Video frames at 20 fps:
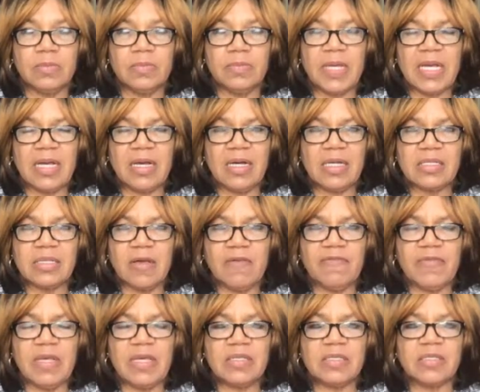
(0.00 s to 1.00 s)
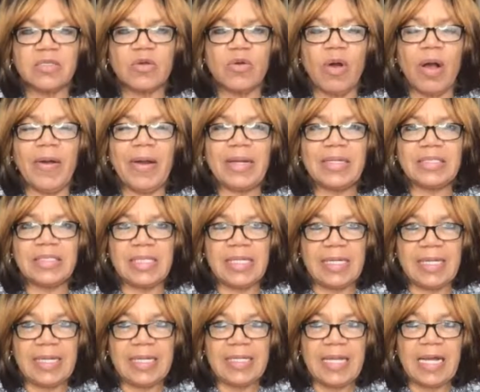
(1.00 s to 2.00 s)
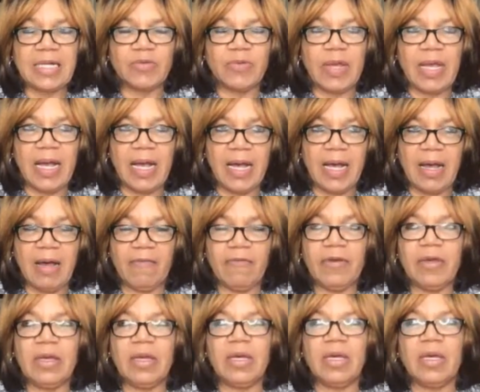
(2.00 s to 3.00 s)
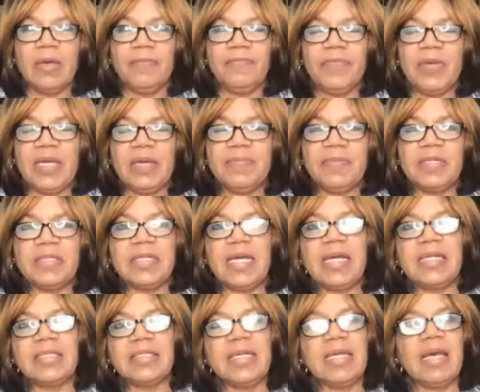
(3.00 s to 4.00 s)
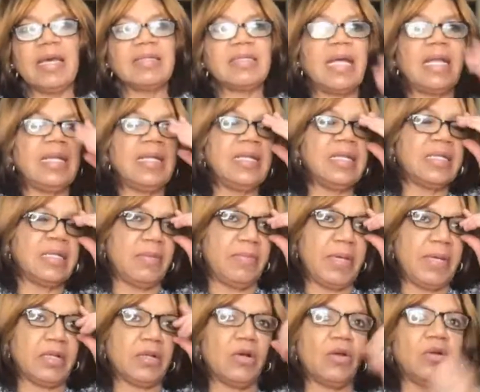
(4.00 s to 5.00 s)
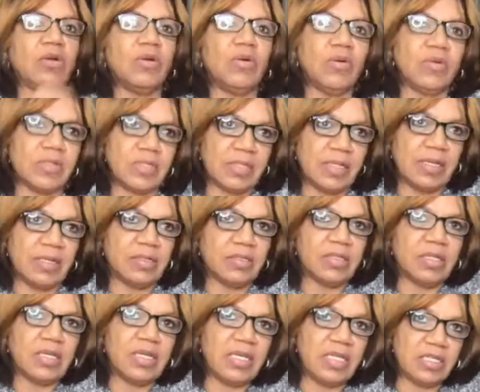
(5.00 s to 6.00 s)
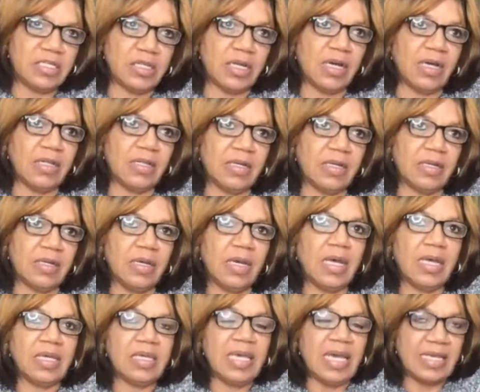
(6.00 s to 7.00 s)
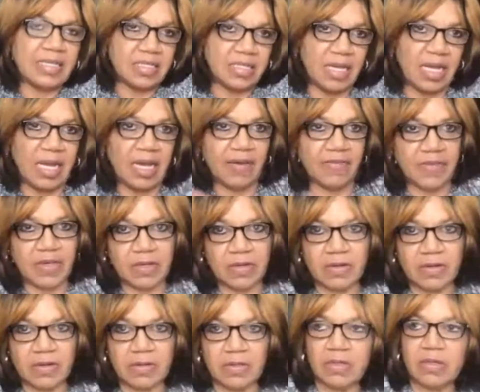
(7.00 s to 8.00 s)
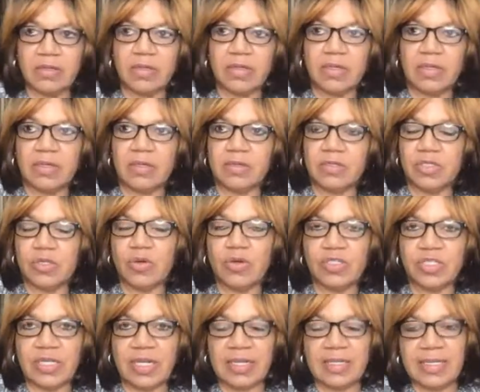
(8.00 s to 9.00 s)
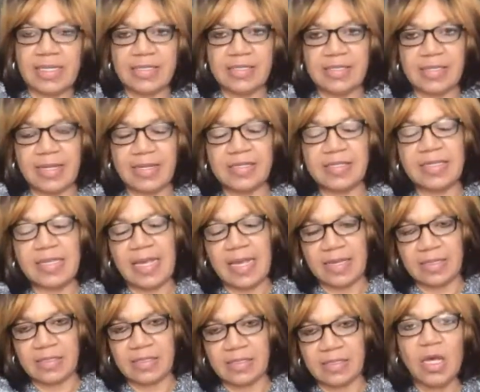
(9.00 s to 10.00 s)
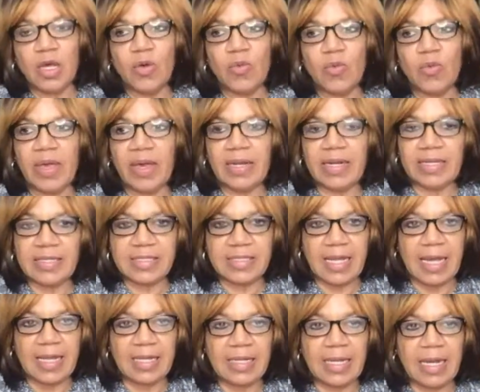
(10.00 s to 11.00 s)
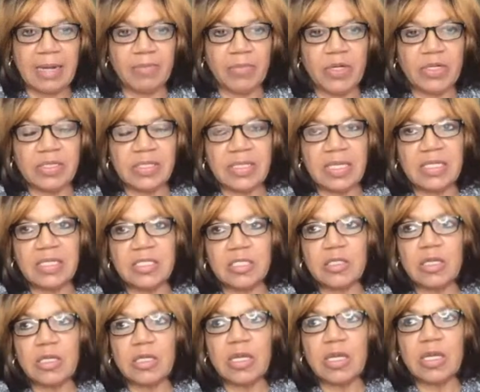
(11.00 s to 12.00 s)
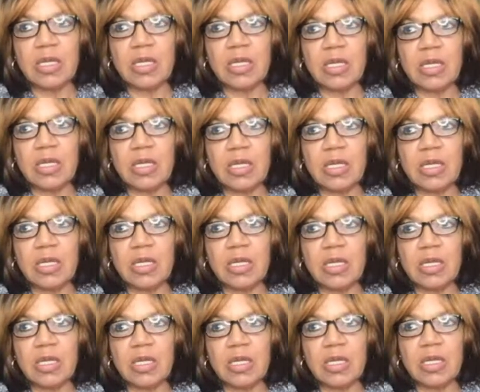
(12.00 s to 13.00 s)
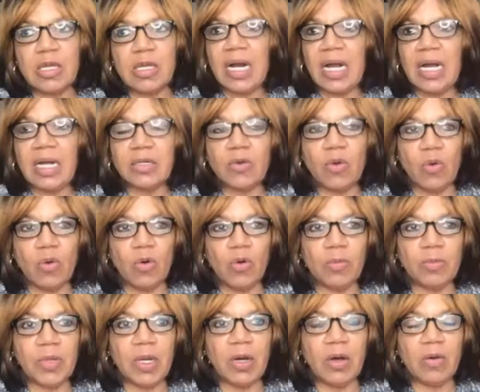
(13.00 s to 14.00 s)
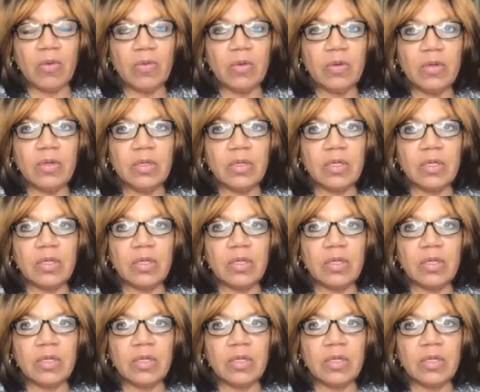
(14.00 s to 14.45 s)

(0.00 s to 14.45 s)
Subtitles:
because of this quarantine that we have, people tend to get a little bit closer to each other. Yes, you have your social distance. Yes, we understand that. But since people are at home now,